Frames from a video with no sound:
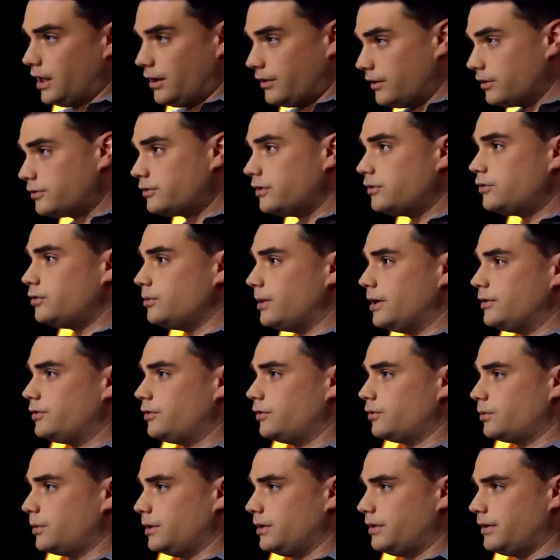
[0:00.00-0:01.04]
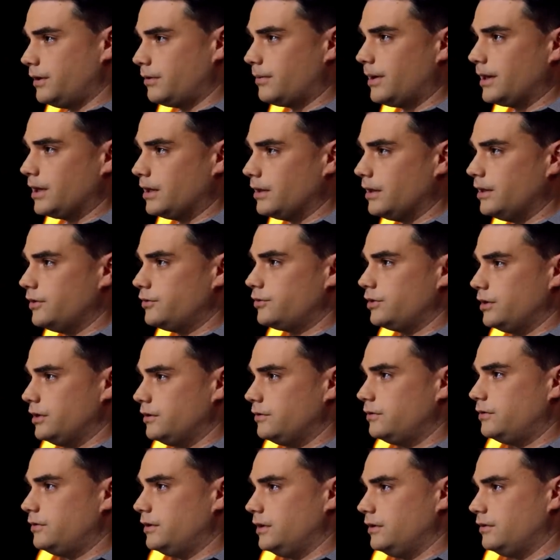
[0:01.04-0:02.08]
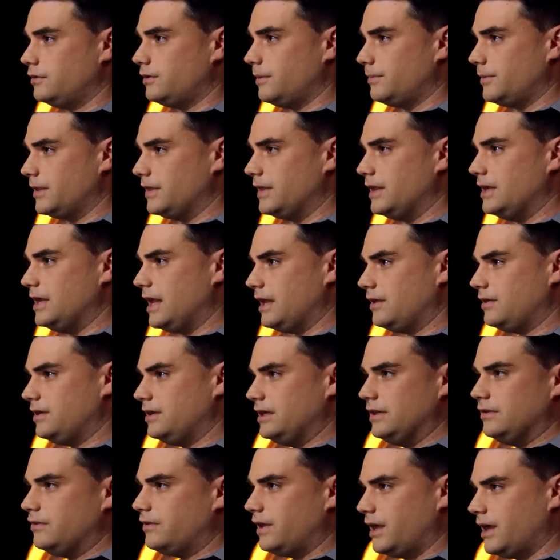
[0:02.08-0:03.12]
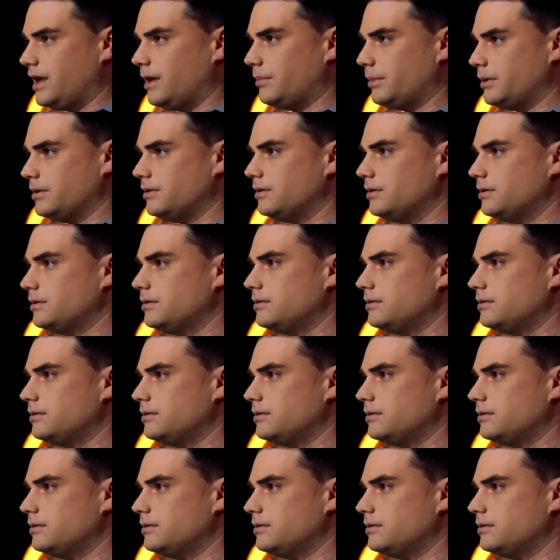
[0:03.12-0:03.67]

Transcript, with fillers: Are there situations where you think regulation is, is something that ne needs to happen?